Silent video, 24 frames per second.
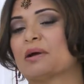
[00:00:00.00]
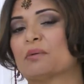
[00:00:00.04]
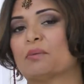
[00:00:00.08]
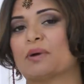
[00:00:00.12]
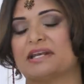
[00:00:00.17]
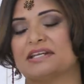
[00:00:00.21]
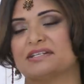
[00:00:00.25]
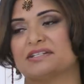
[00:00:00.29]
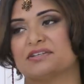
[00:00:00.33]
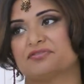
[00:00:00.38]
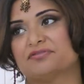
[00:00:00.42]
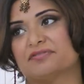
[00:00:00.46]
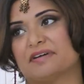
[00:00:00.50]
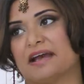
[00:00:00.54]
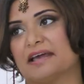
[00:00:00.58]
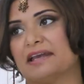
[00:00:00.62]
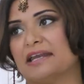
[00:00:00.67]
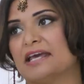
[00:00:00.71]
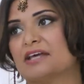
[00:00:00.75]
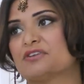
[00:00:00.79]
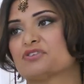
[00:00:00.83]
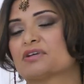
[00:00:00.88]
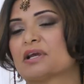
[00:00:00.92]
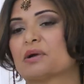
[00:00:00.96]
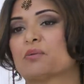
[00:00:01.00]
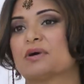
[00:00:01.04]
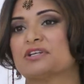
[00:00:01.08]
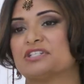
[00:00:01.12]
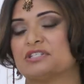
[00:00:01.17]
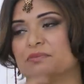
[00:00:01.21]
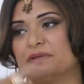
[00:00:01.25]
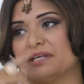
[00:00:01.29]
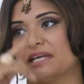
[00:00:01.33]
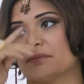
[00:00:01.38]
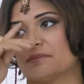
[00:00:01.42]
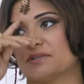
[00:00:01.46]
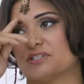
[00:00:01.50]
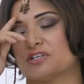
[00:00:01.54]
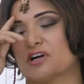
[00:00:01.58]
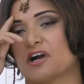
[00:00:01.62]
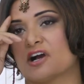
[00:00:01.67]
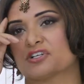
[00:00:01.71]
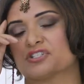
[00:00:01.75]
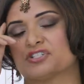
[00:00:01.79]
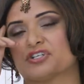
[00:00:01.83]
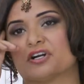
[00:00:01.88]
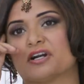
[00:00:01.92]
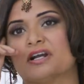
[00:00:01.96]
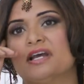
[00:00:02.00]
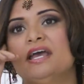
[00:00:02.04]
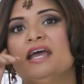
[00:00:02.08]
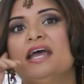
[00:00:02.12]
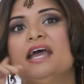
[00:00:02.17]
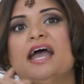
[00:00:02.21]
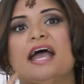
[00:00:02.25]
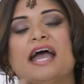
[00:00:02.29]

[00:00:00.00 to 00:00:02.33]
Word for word: I went into finance, or I went to become a doctor.